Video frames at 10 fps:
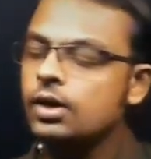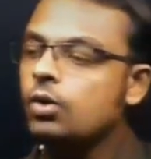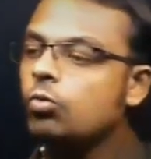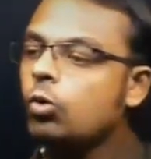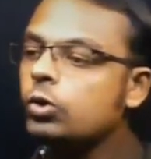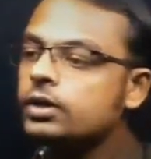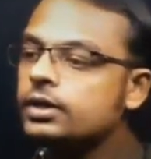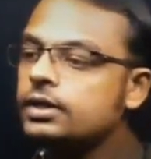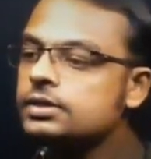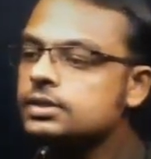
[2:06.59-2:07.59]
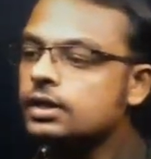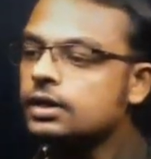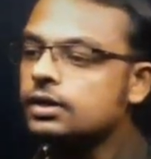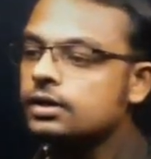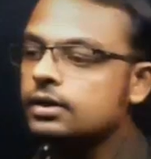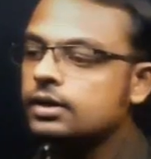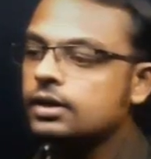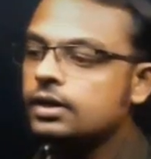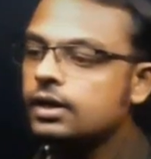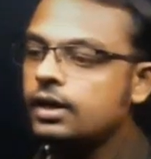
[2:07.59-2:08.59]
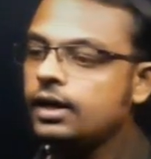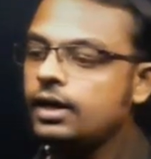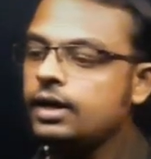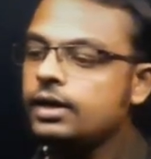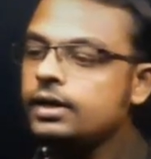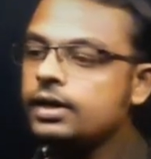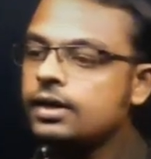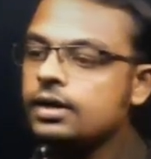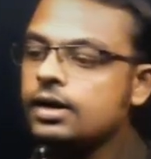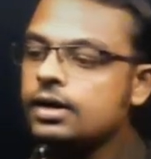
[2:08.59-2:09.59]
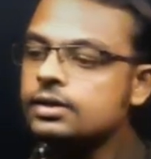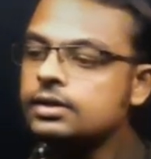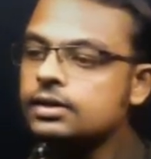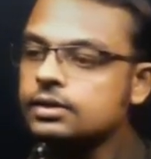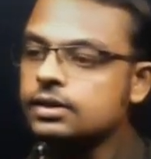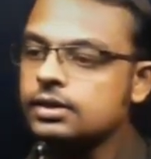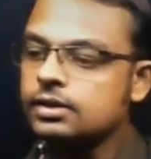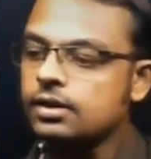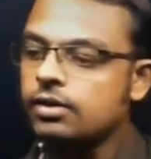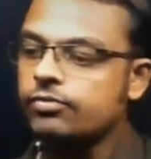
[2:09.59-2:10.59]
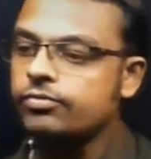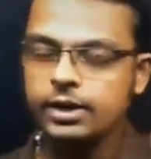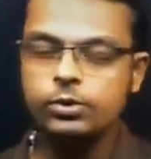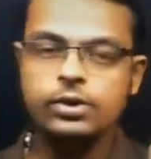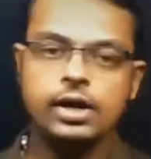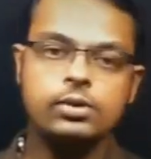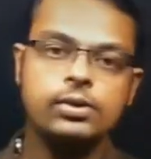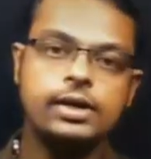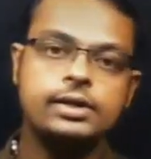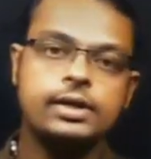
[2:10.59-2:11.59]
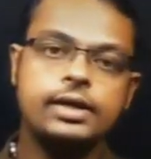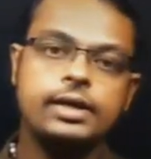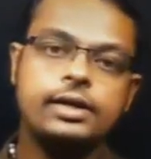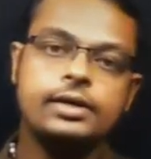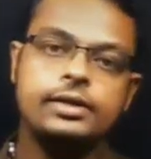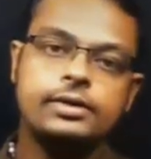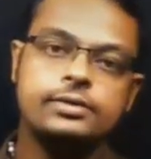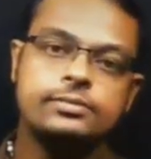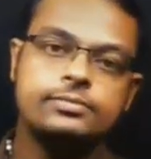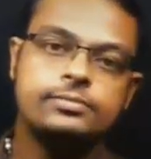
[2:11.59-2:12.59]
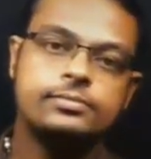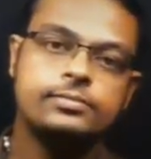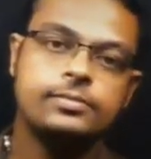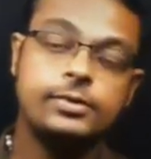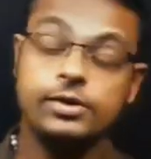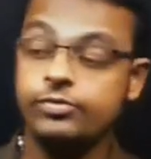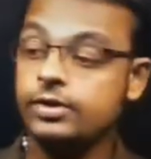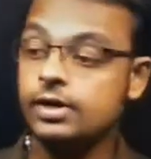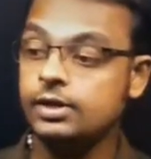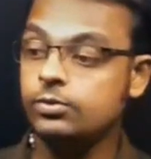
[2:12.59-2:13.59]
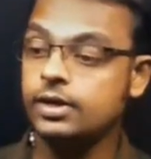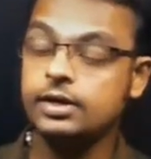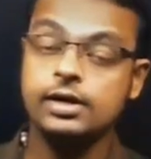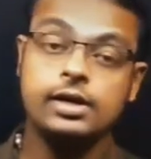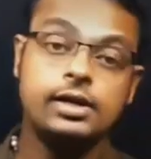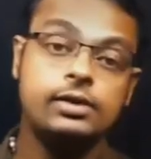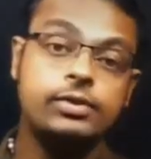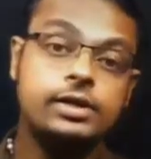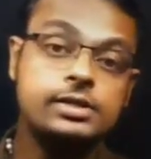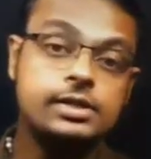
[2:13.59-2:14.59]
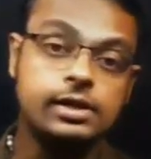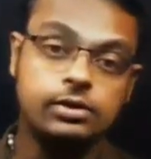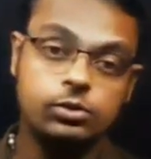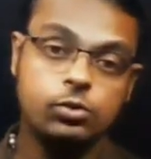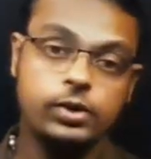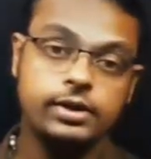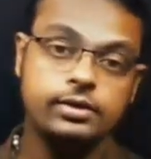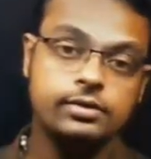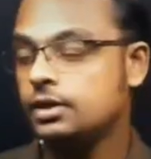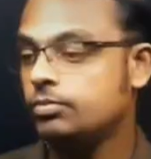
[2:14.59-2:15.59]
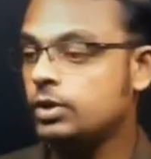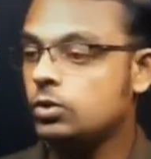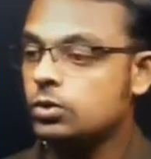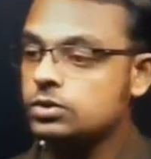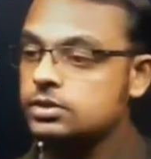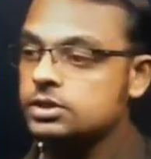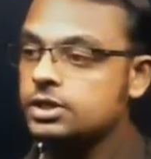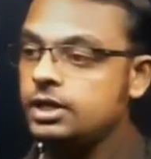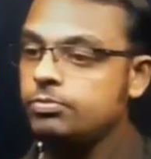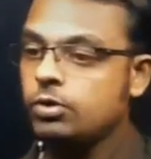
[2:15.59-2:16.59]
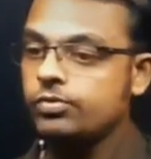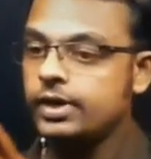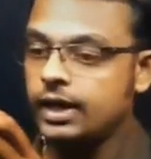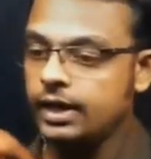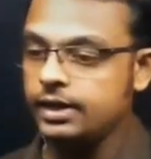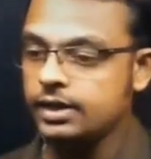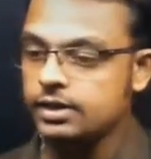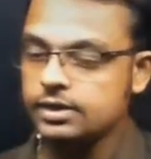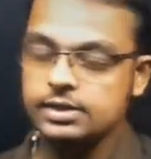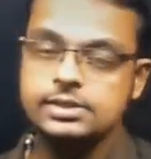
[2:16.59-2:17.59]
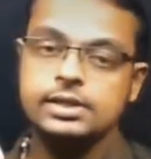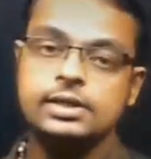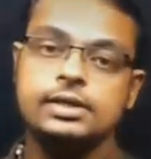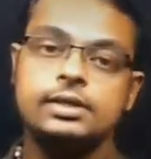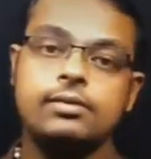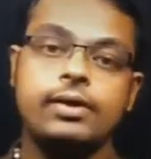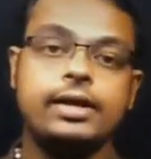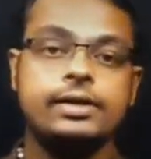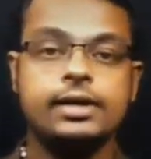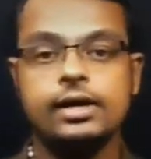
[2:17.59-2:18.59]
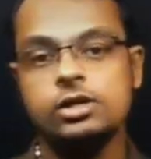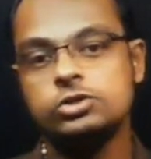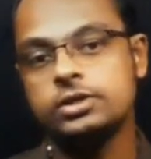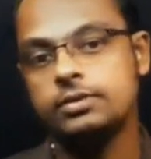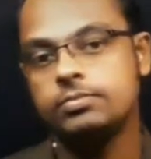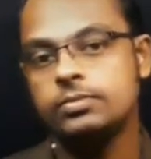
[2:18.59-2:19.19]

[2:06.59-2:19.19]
What is the area under the graph? Can you calculate the area here? Definitely you can calculate very easily. You know why? Because the shape of the area is a rectangle shape.